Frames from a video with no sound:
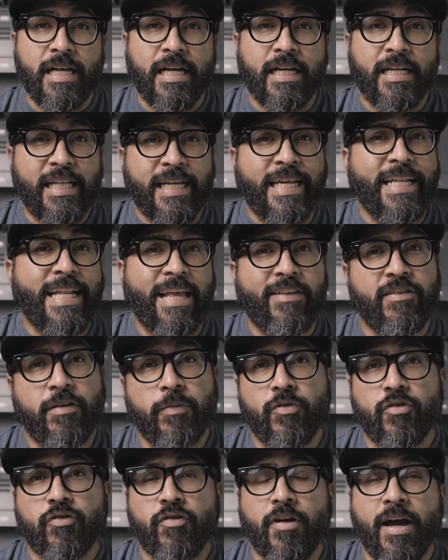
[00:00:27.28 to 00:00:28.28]
clicking that
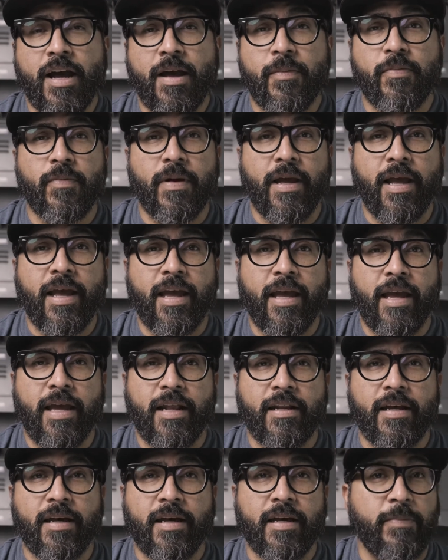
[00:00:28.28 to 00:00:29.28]
subscribe,
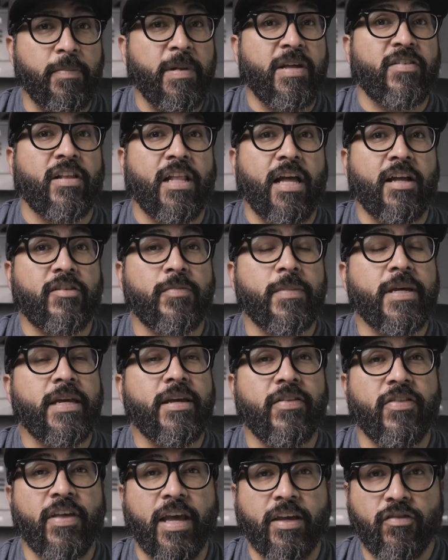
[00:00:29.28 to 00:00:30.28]
and it means a lot to me,
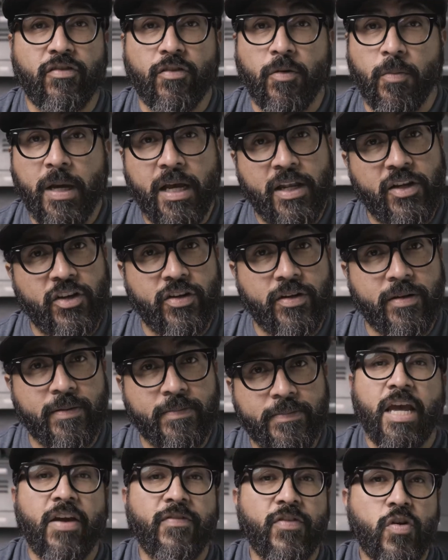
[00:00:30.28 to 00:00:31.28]
and thank you so much.
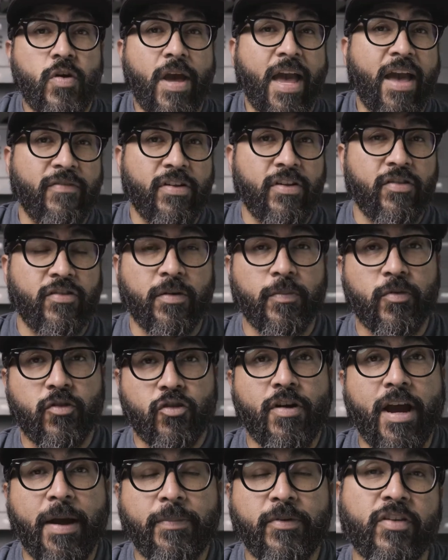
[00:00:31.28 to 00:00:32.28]
If you haven't
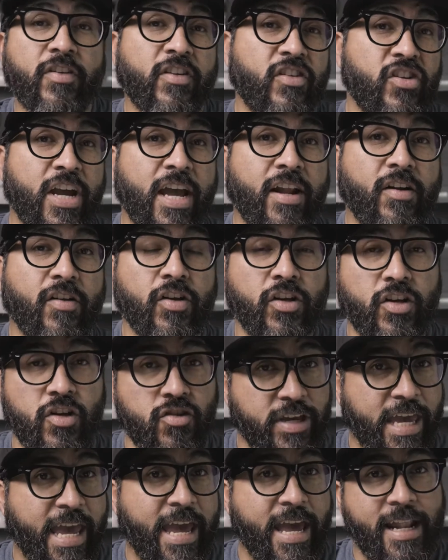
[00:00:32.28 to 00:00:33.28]
subscribed to the channel, you
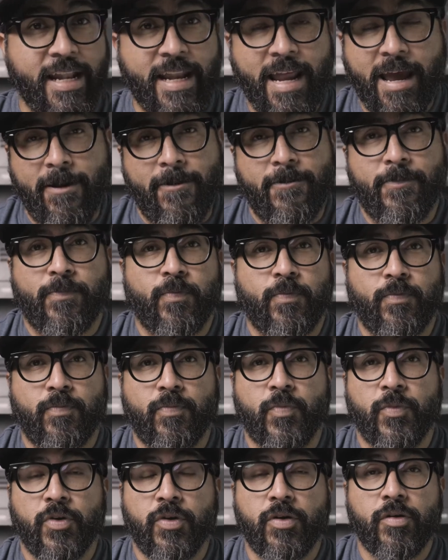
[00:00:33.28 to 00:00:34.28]
can now.
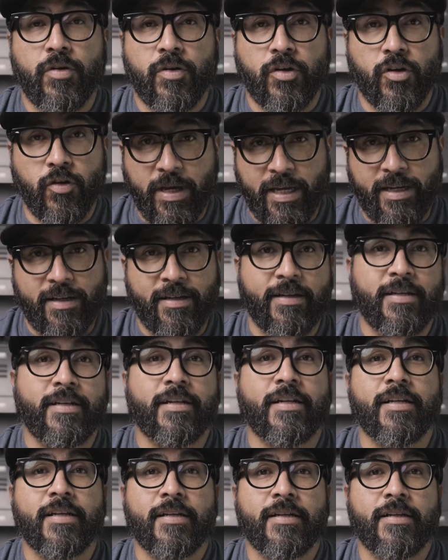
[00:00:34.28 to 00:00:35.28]
Go ahead.
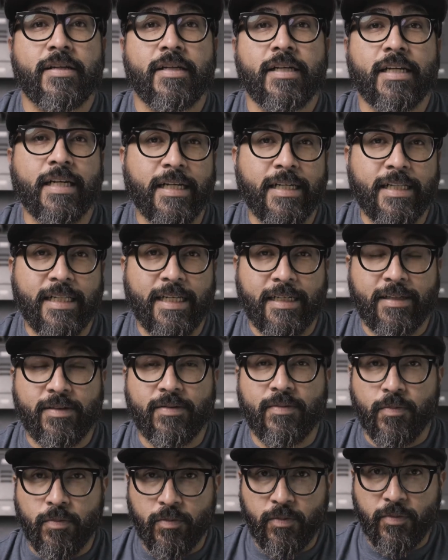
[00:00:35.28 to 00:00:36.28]
Click
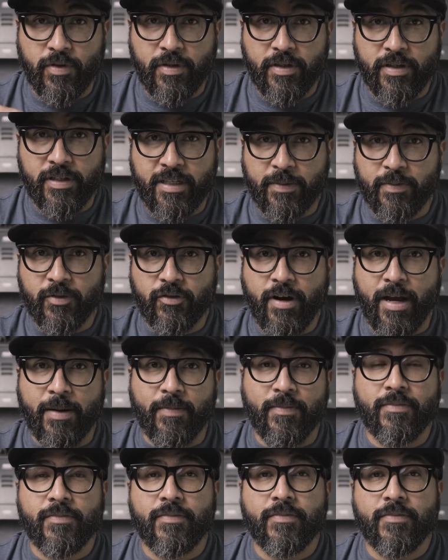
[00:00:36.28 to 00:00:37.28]
subscribe
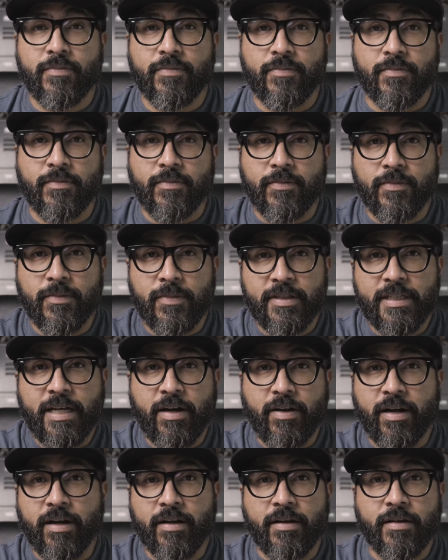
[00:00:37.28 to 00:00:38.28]

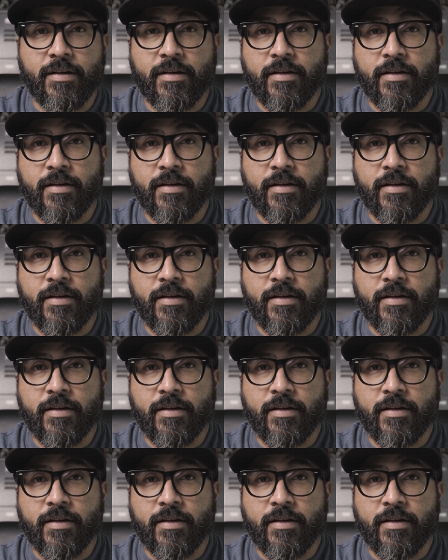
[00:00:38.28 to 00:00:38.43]
down here.